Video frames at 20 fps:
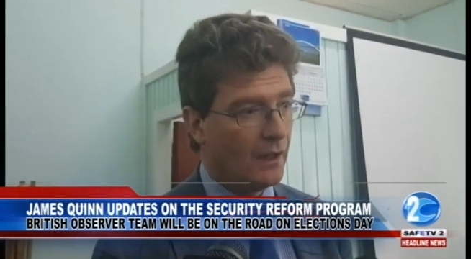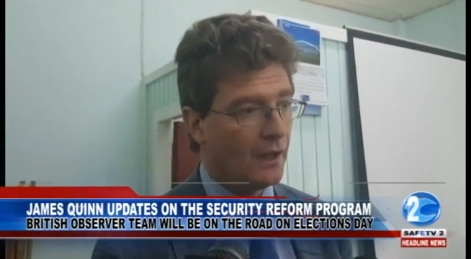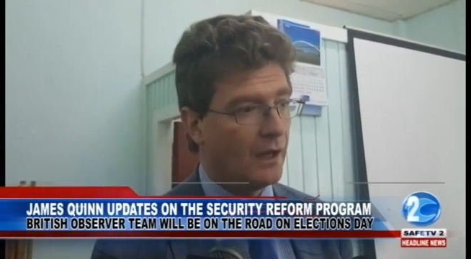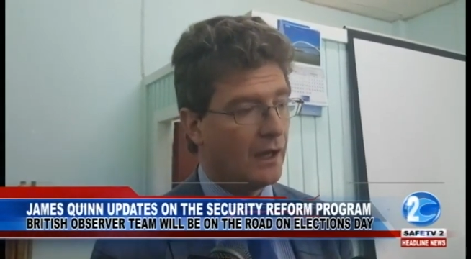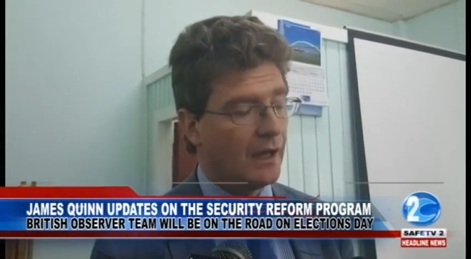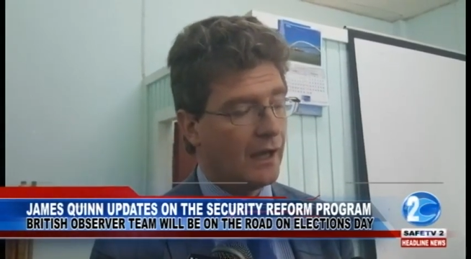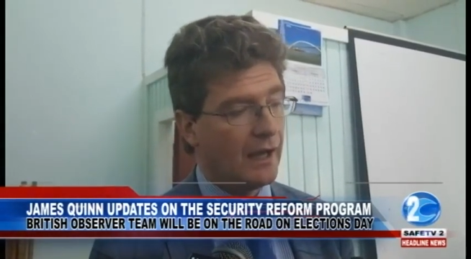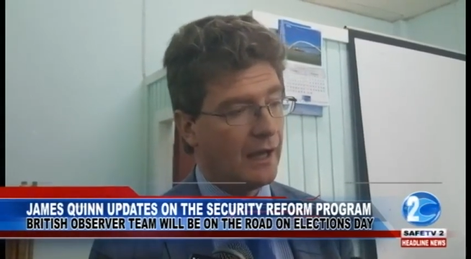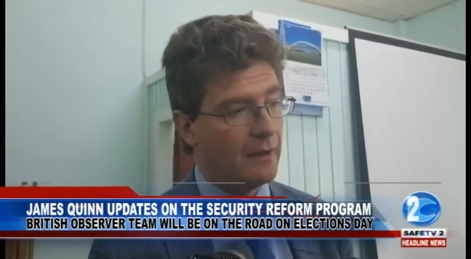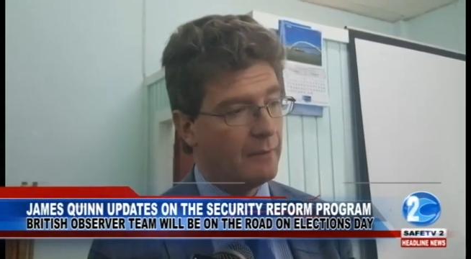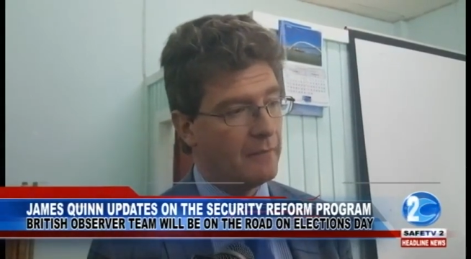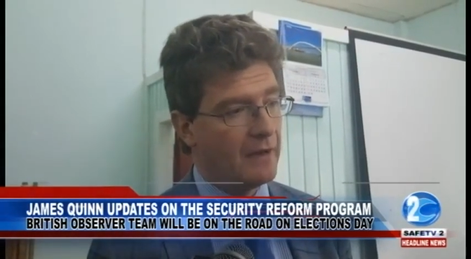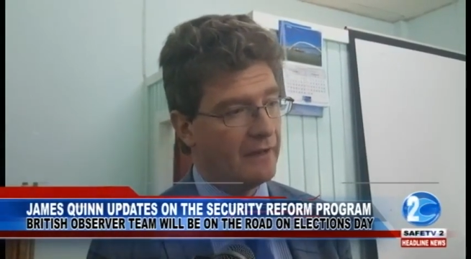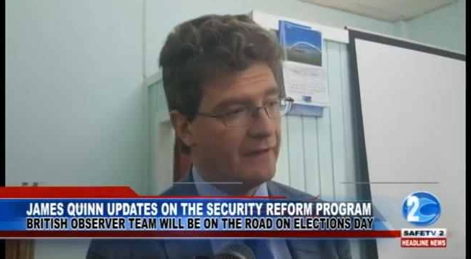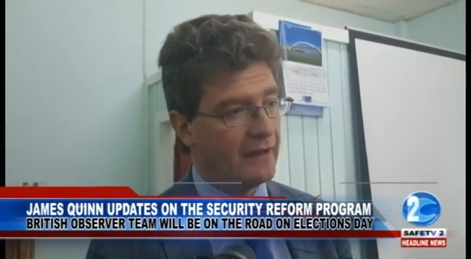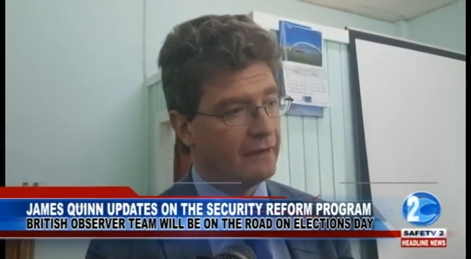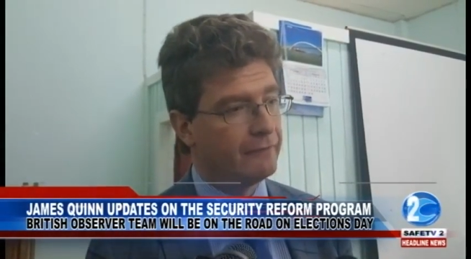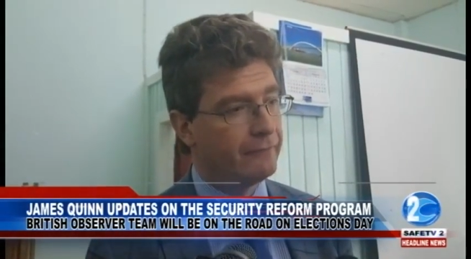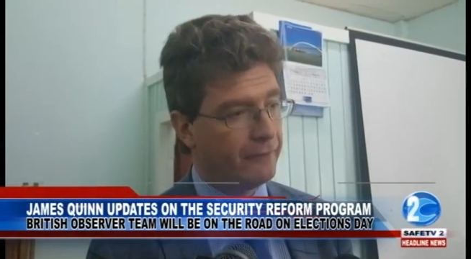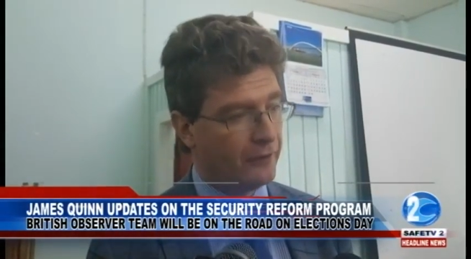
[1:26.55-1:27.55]
And
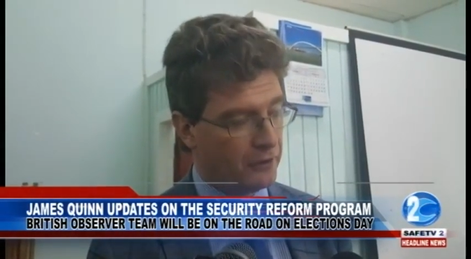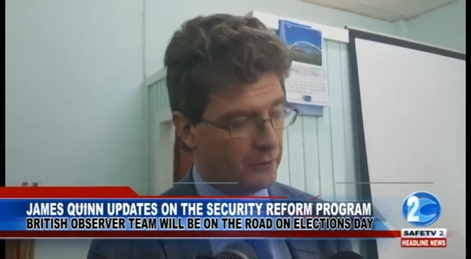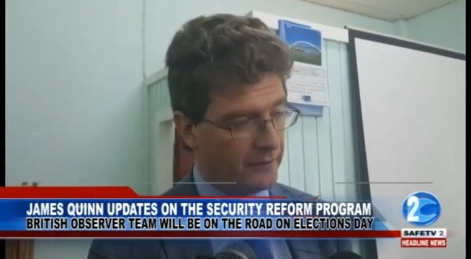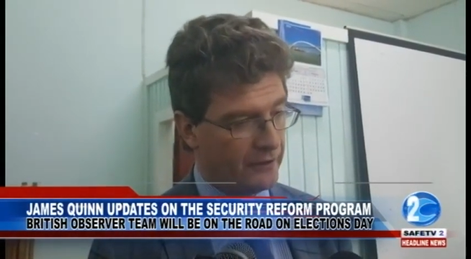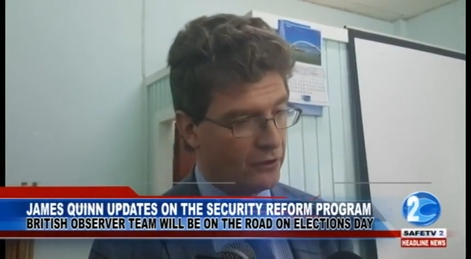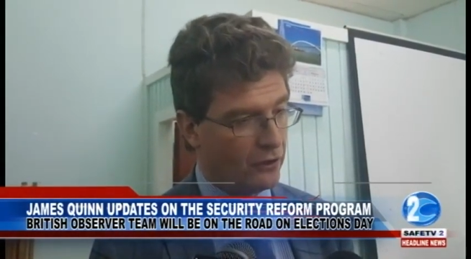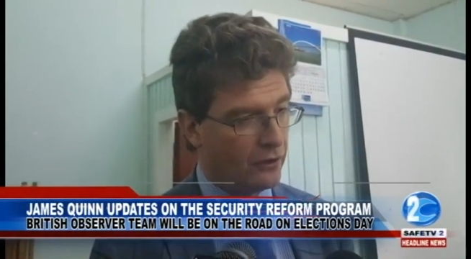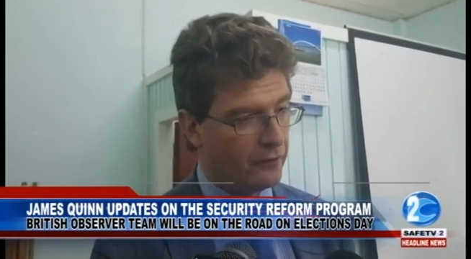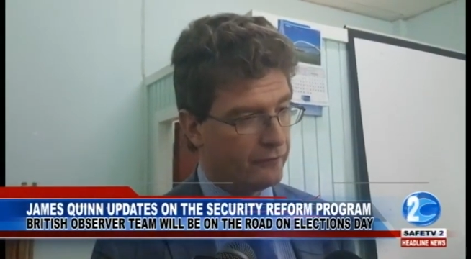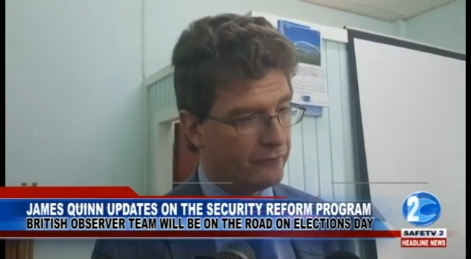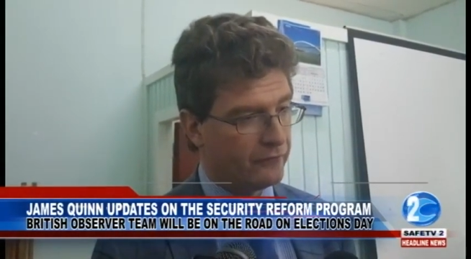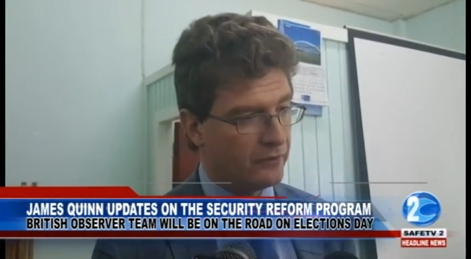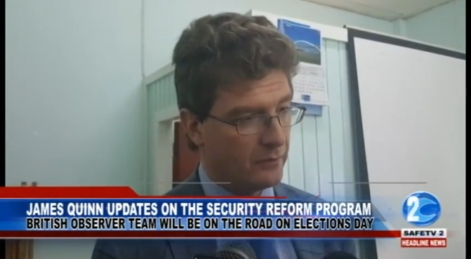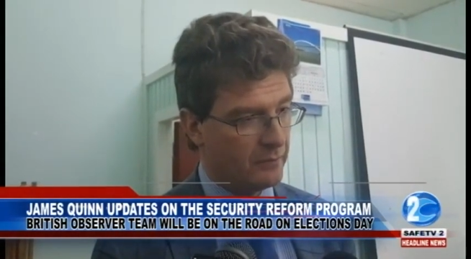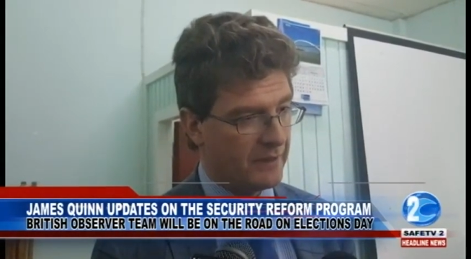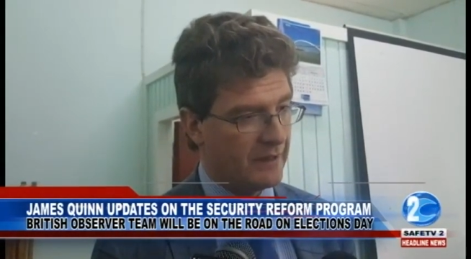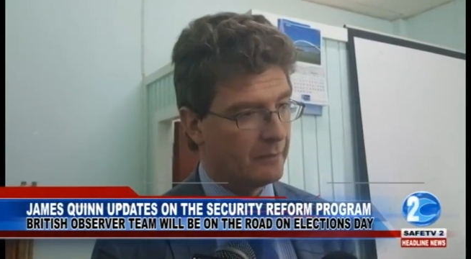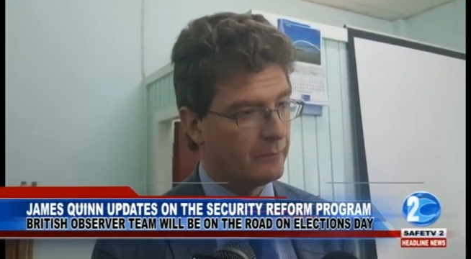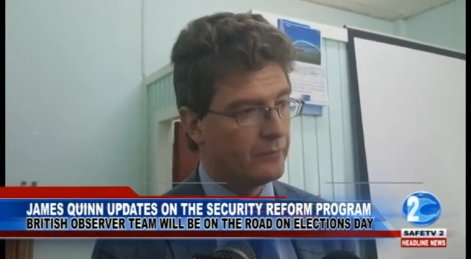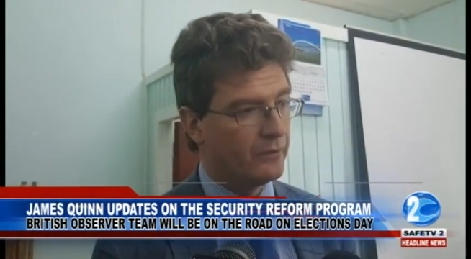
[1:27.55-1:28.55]
then following on from
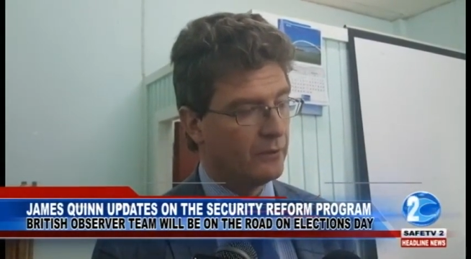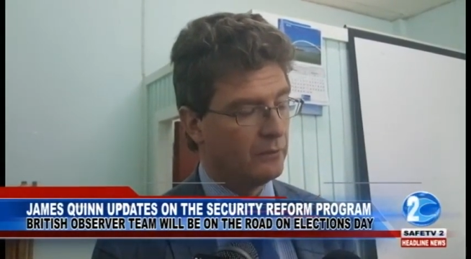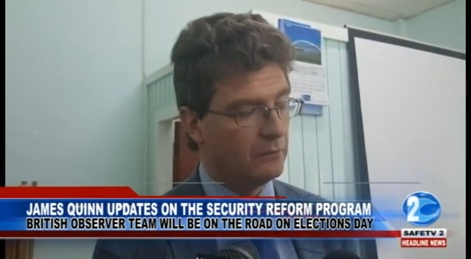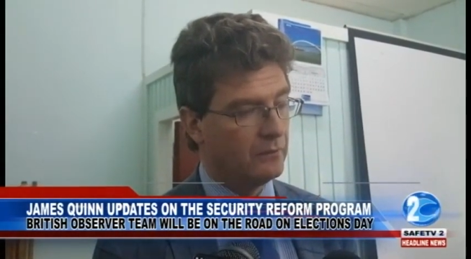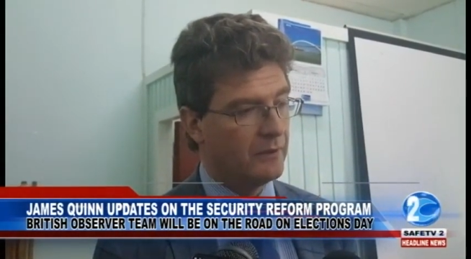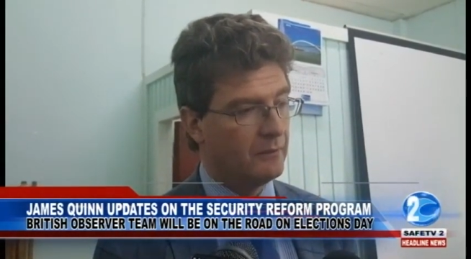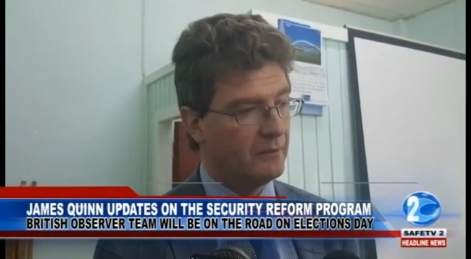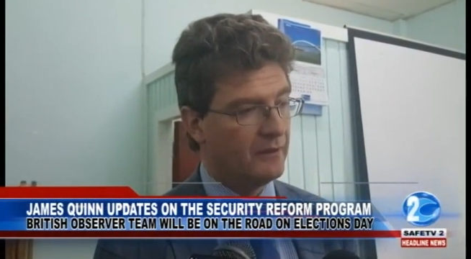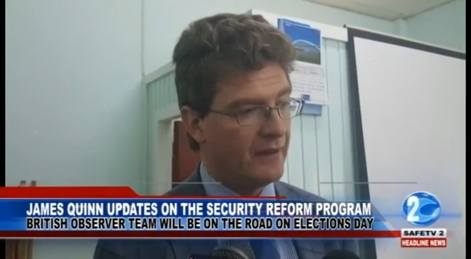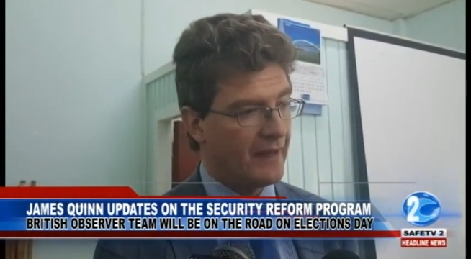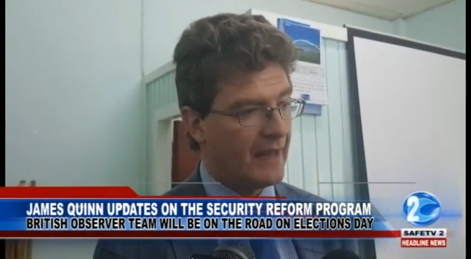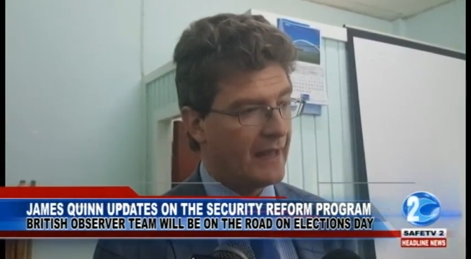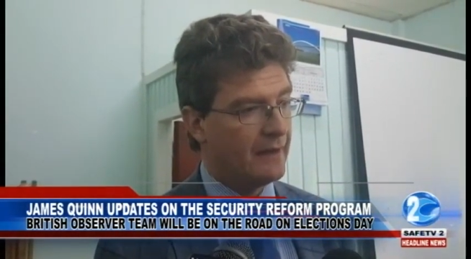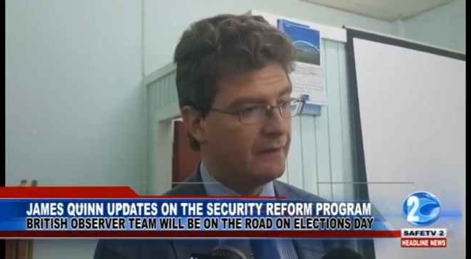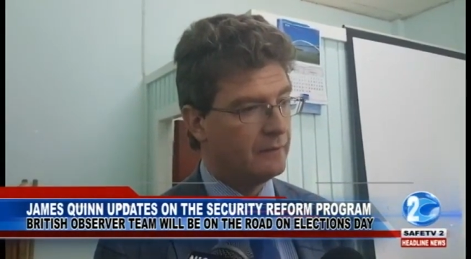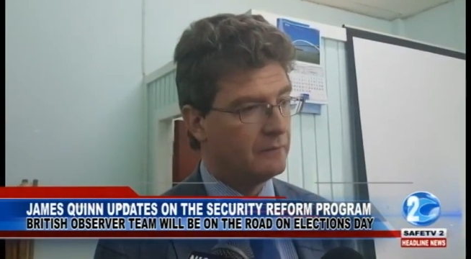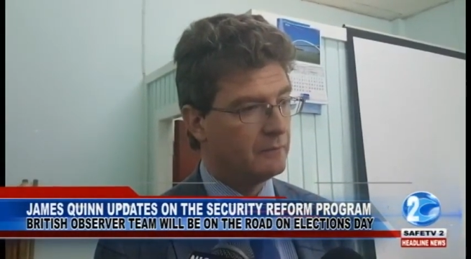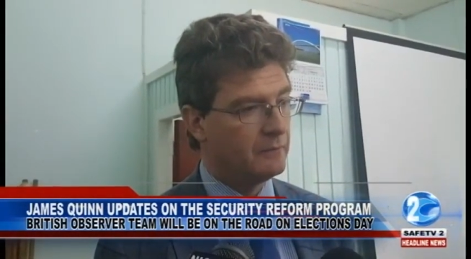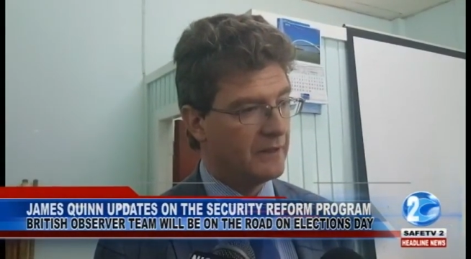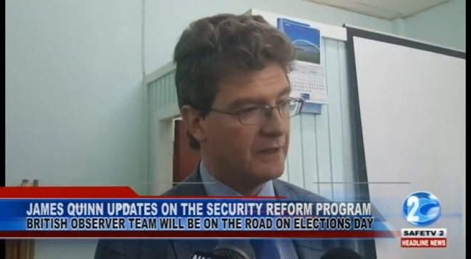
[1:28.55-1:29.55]
April, we will
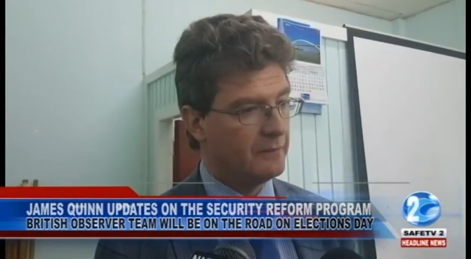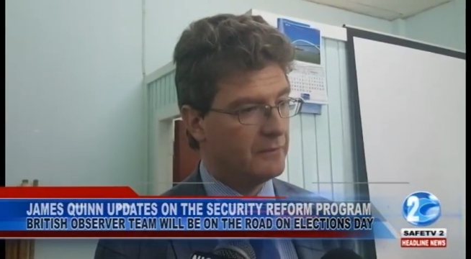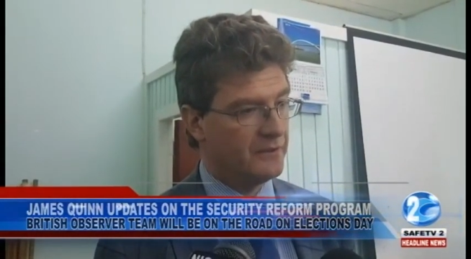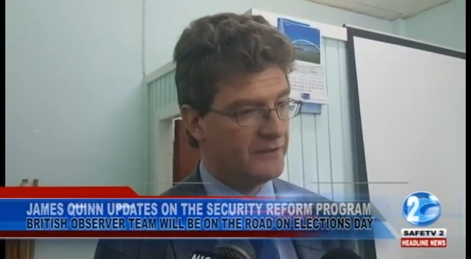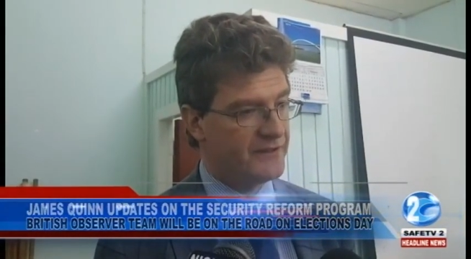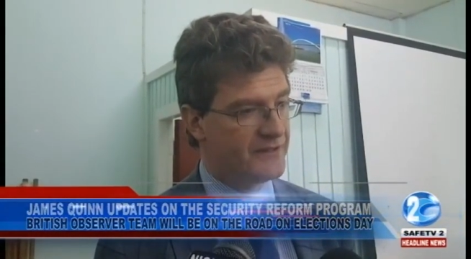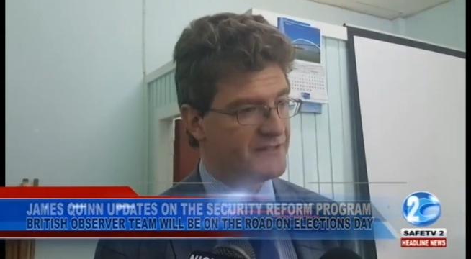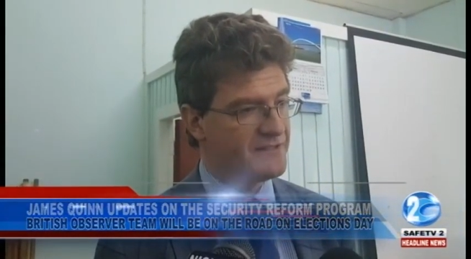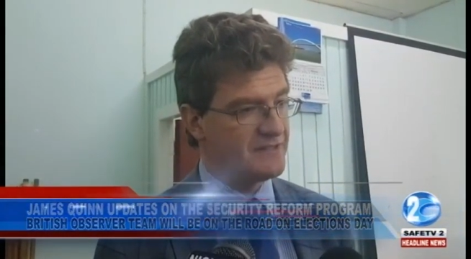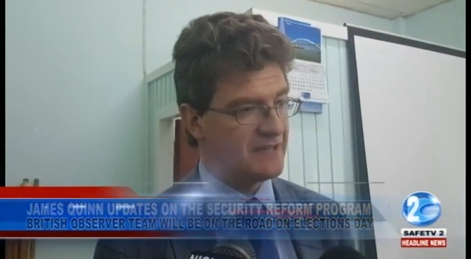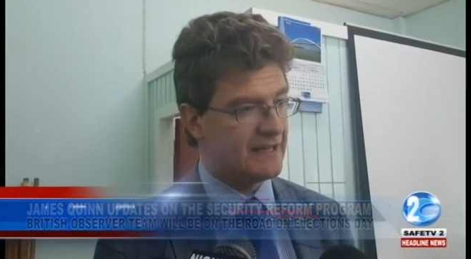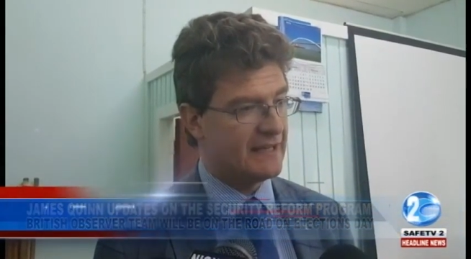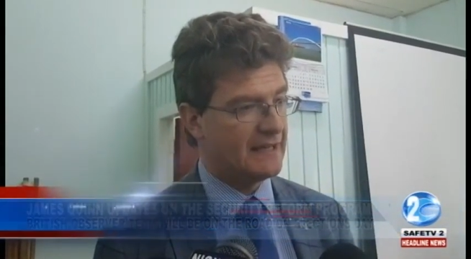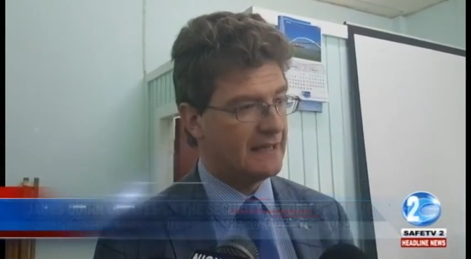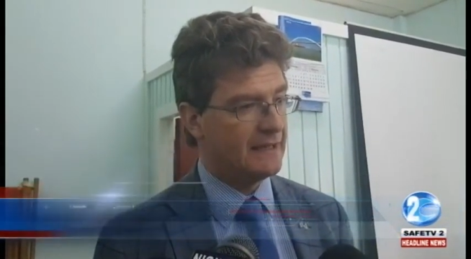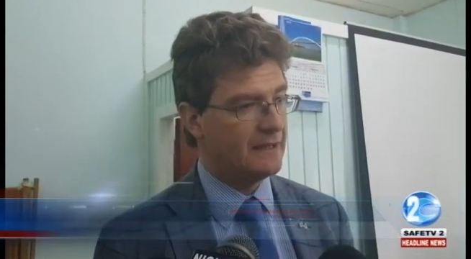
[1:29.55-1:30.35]
then be able to see